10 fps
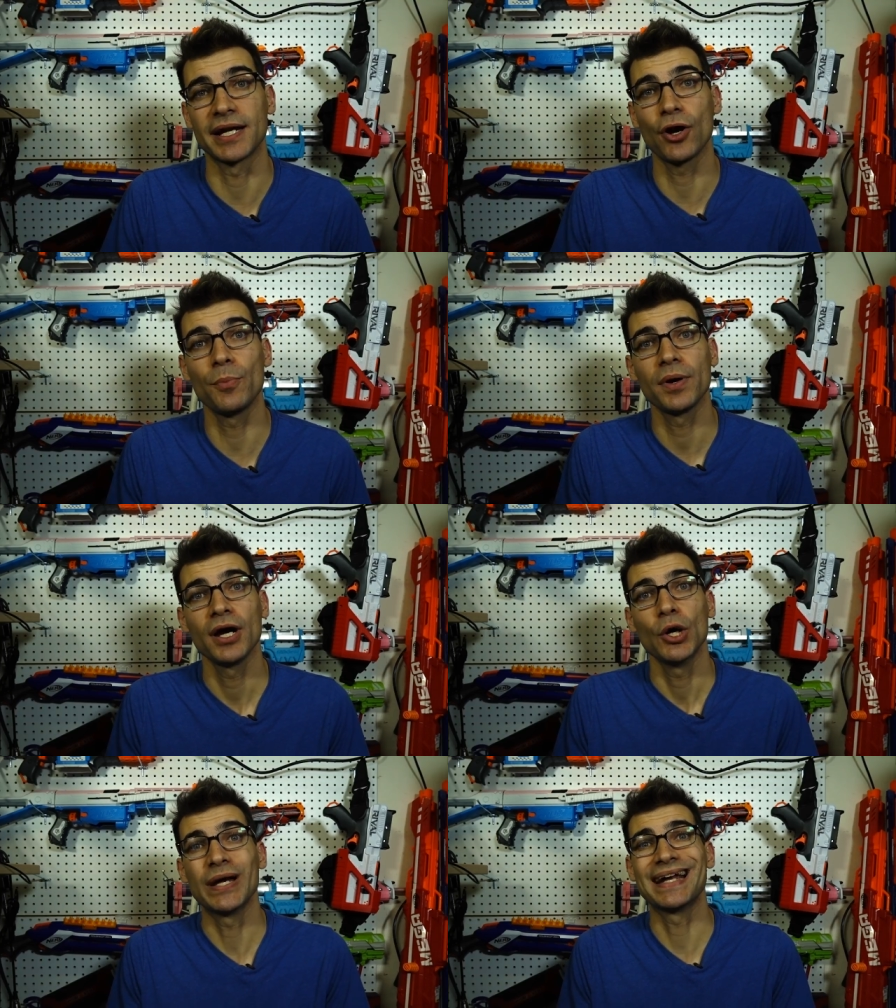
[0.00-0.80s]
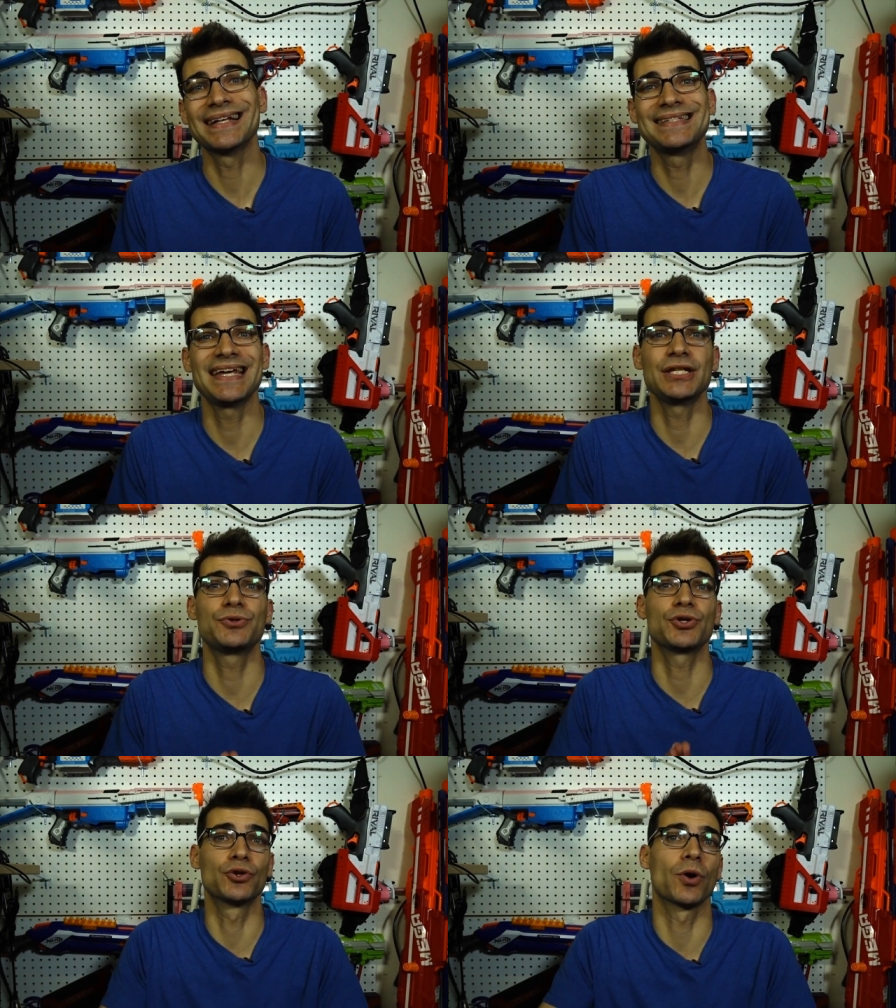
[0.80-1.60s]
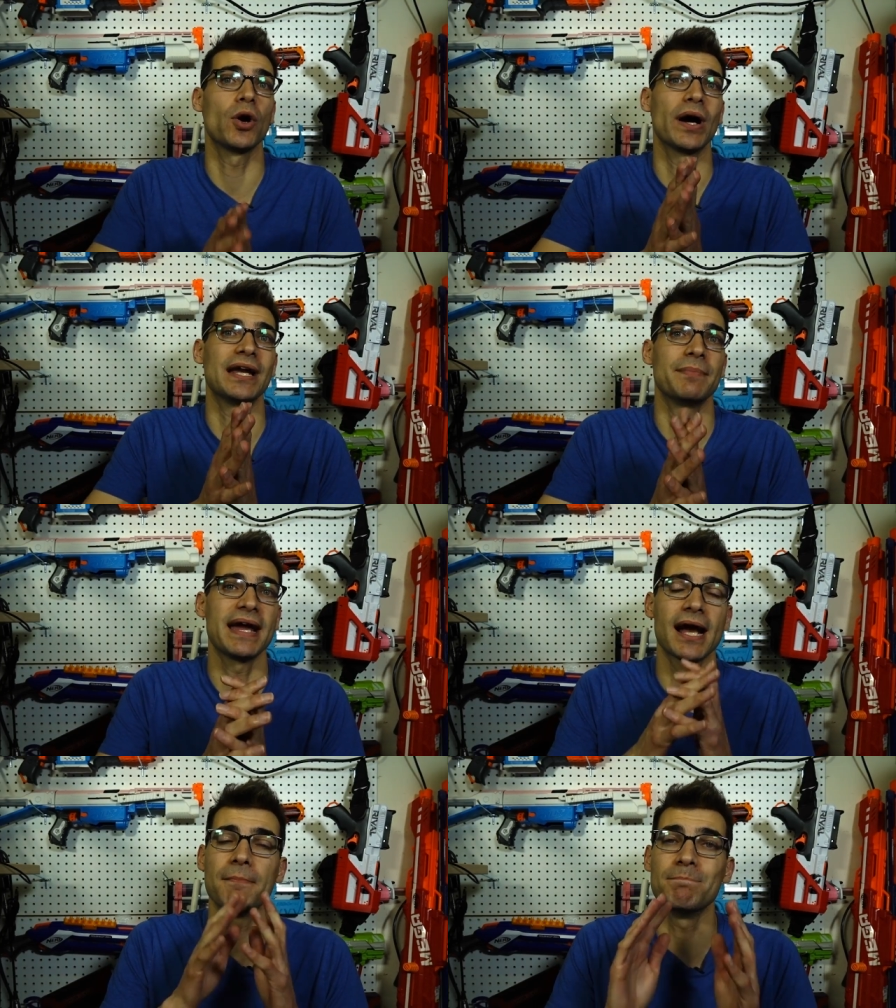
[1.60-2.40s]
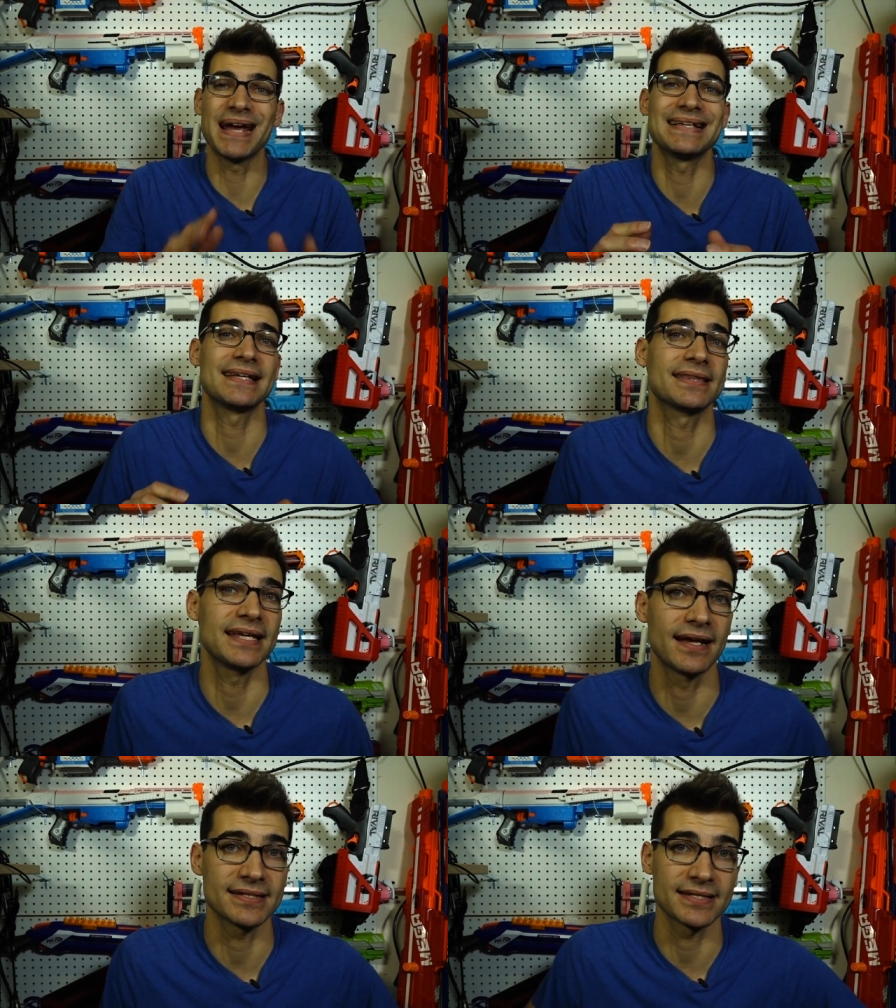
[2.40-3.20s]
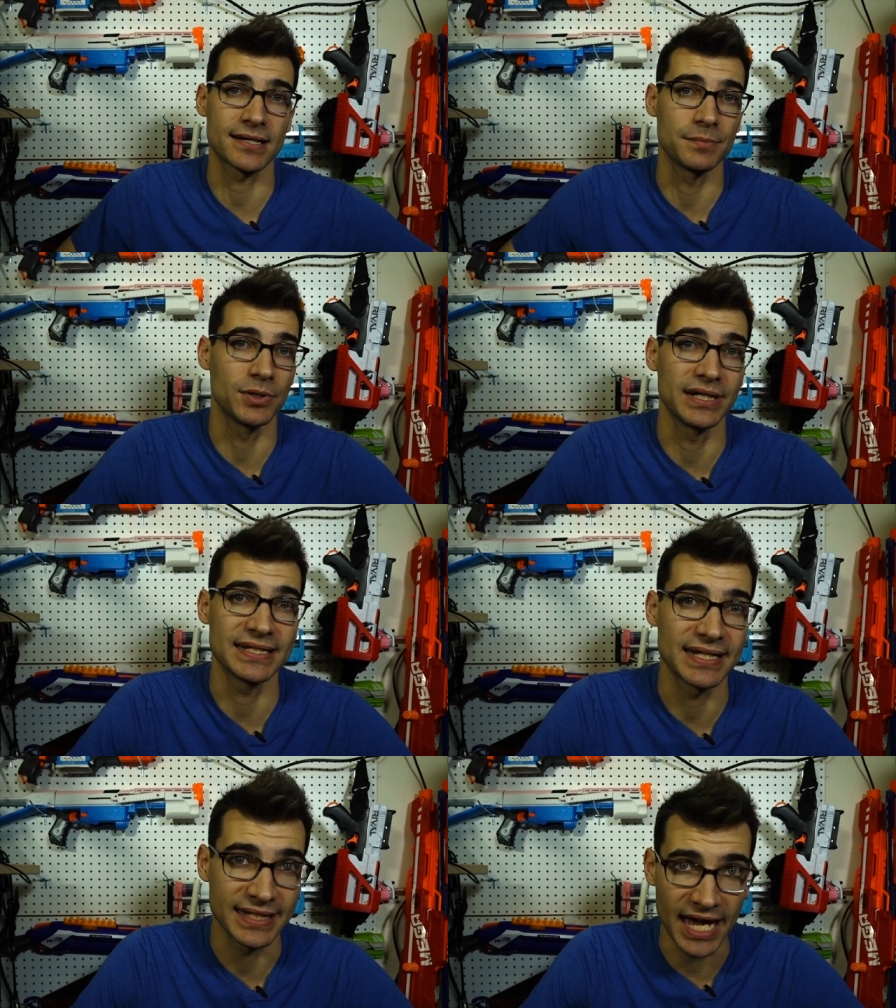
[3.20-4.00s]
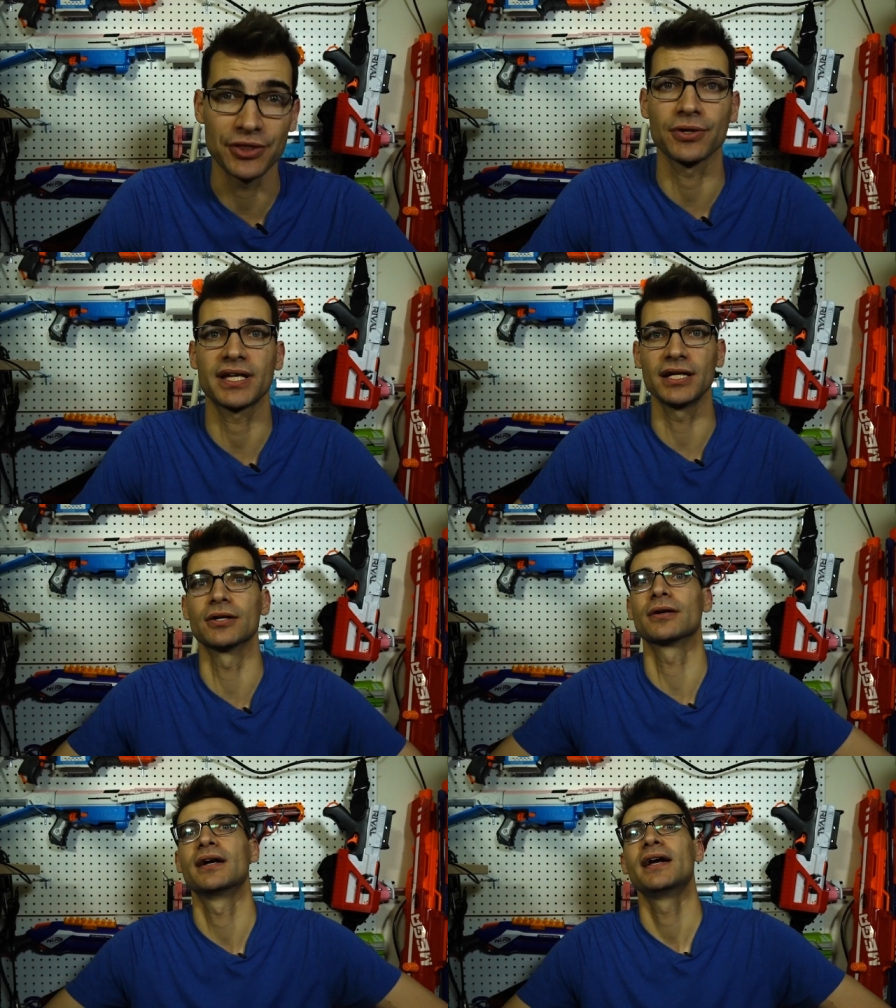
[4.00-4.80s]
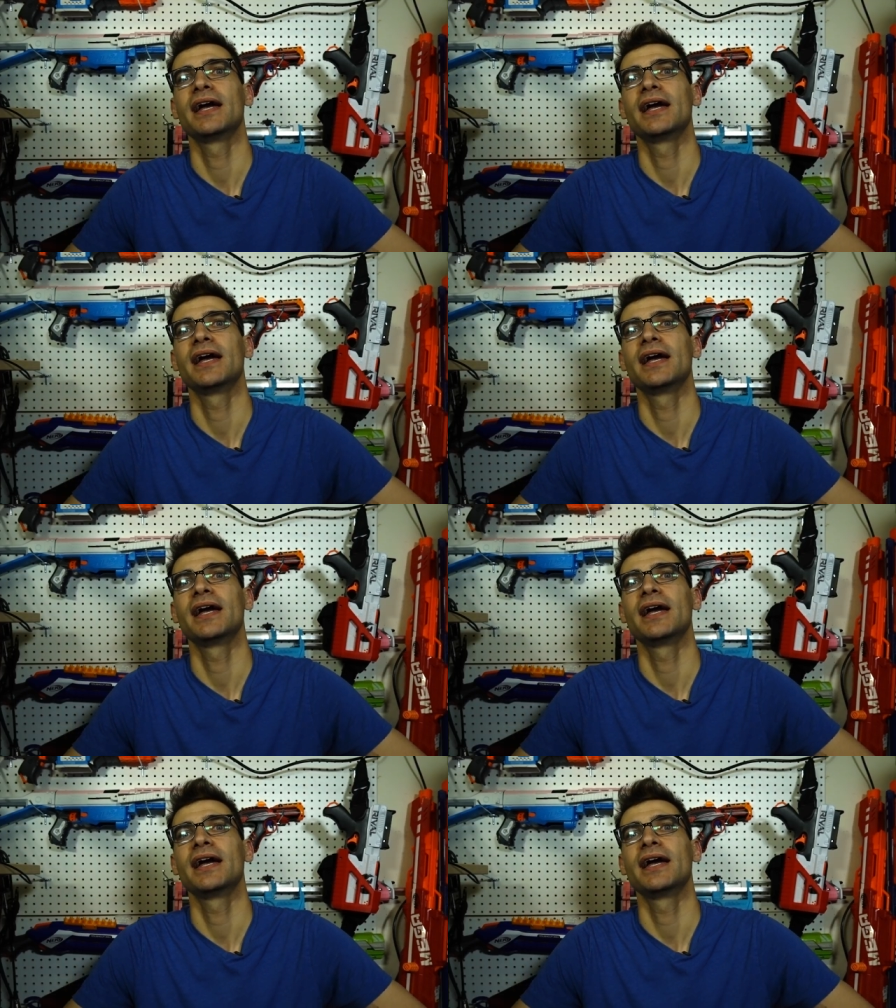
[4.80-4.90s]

And I hope we can continue to grow and make amazing things as a community together here